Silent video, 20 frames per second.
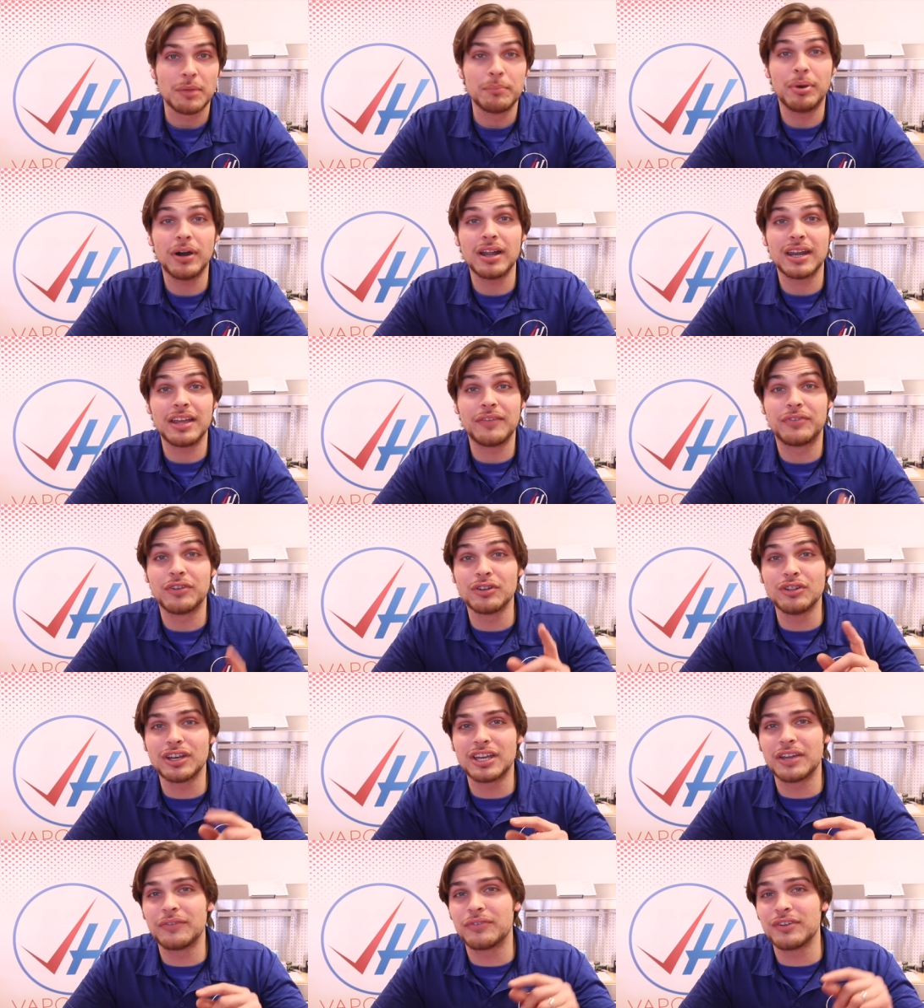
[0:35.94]
But if you're
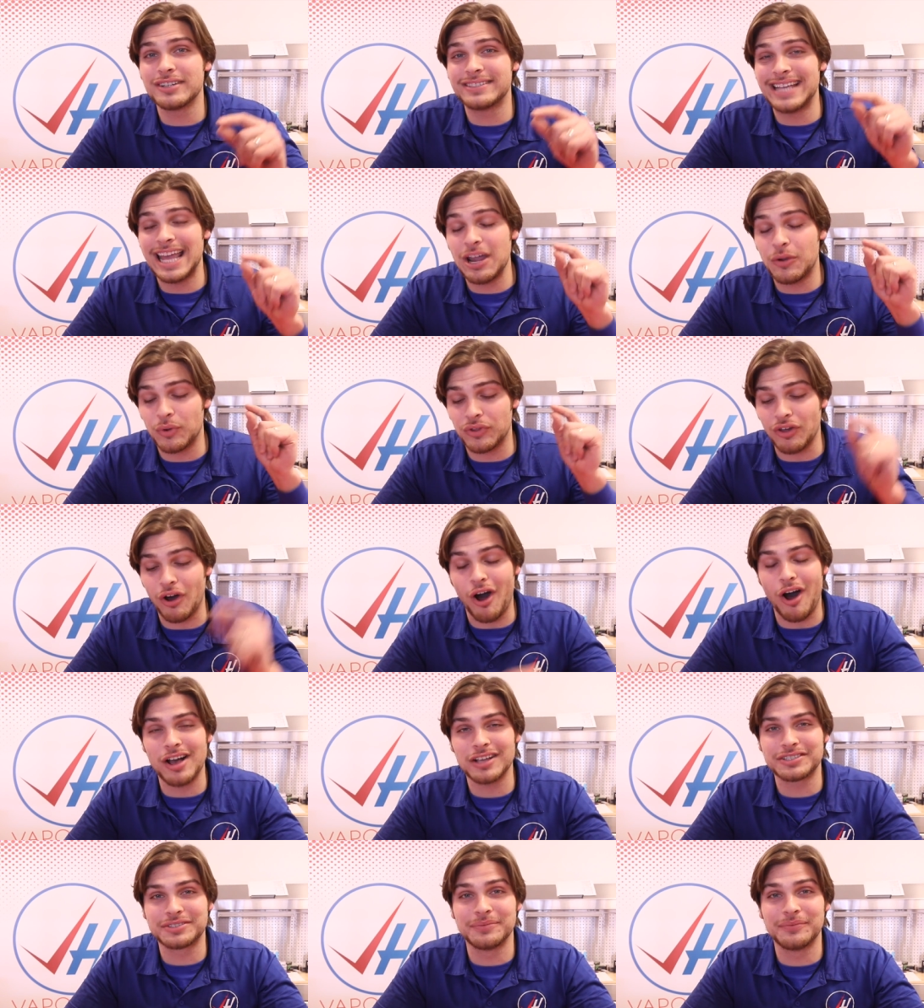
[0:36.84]
looking for a tank with
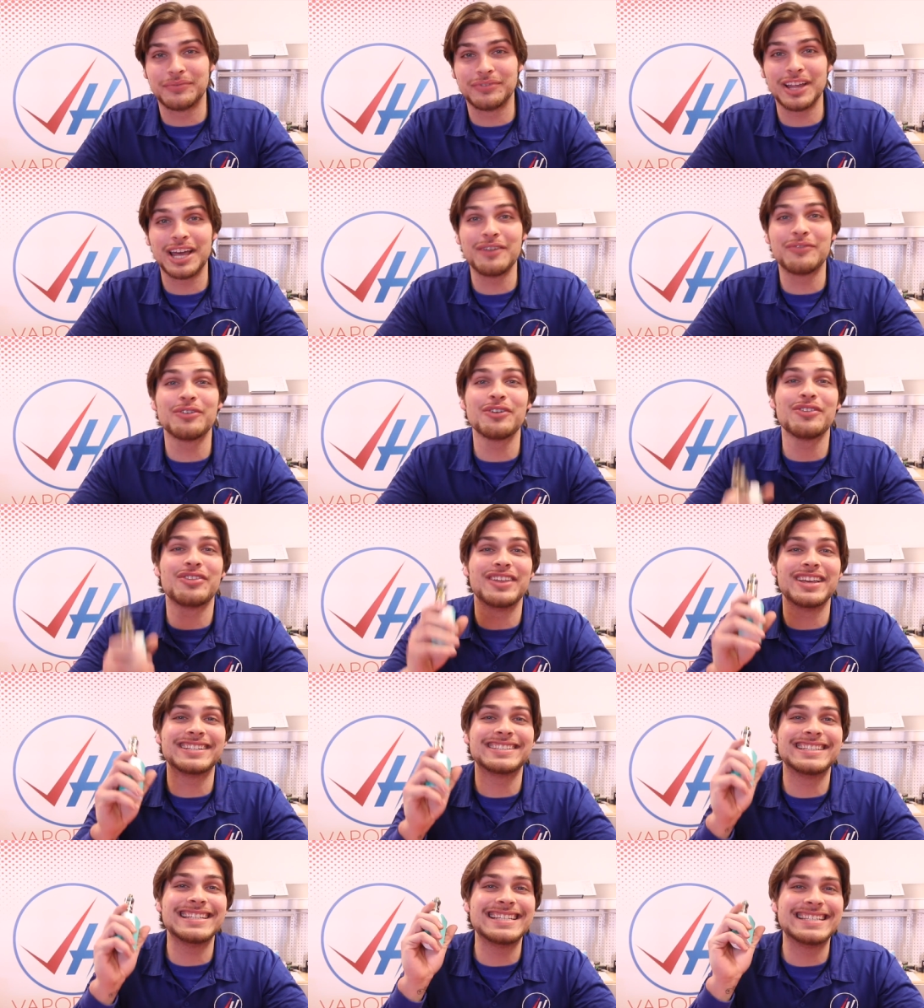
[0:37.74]
awesome flavor,
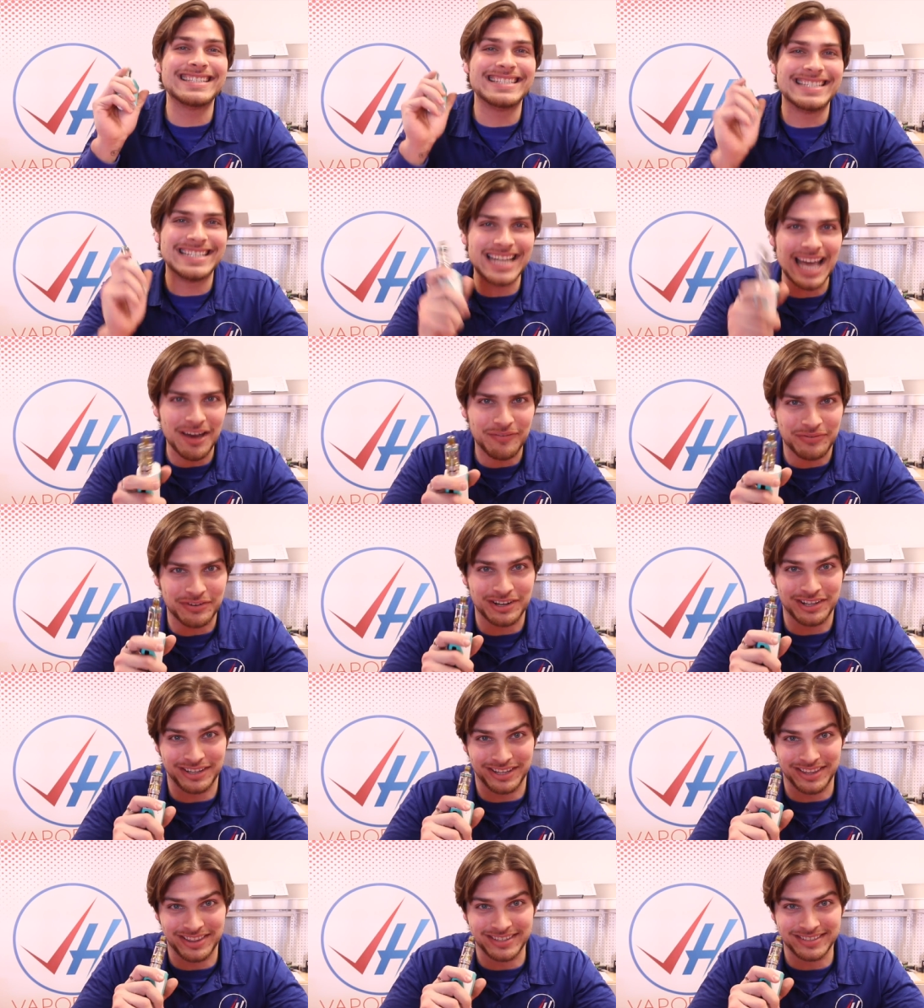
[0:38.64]
this is
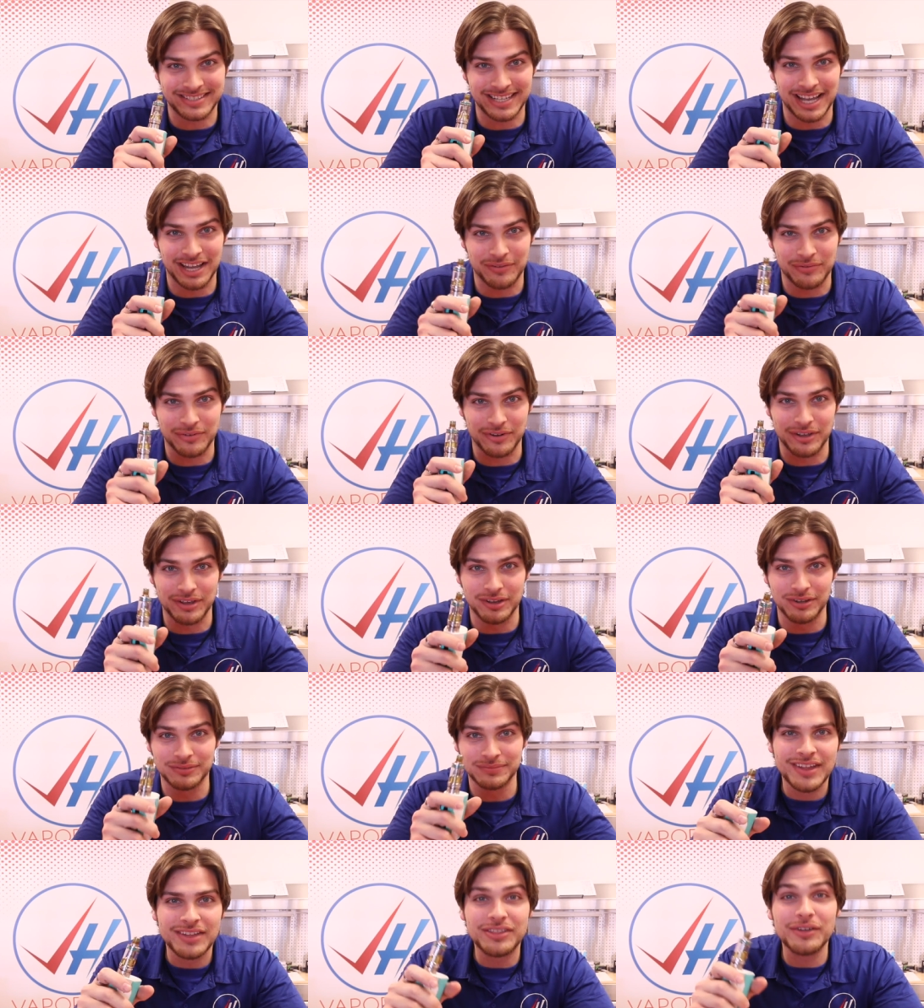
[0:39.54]
definitely the tank for you.